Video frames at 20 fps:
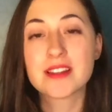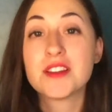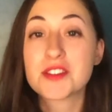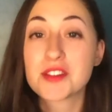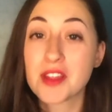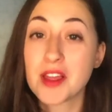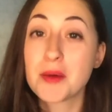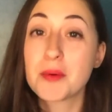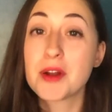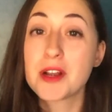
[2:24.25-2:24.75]
so
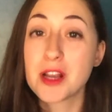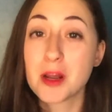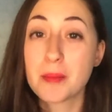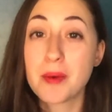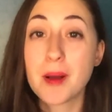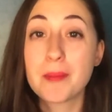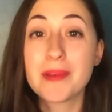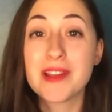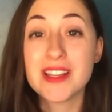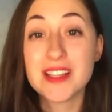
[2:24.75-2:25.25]
that when your
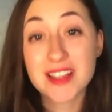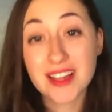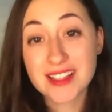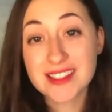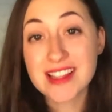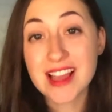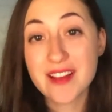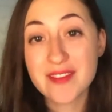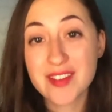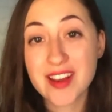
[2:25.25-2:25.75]
puppy
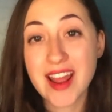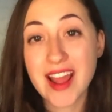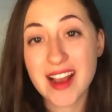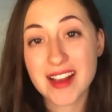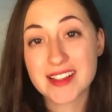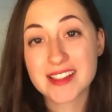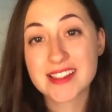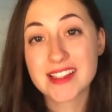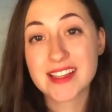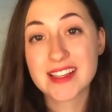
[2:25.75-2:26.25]
does have an
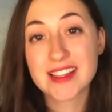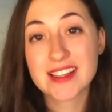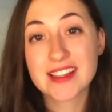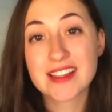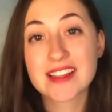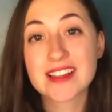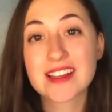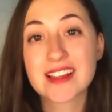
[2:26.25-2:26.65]
accident,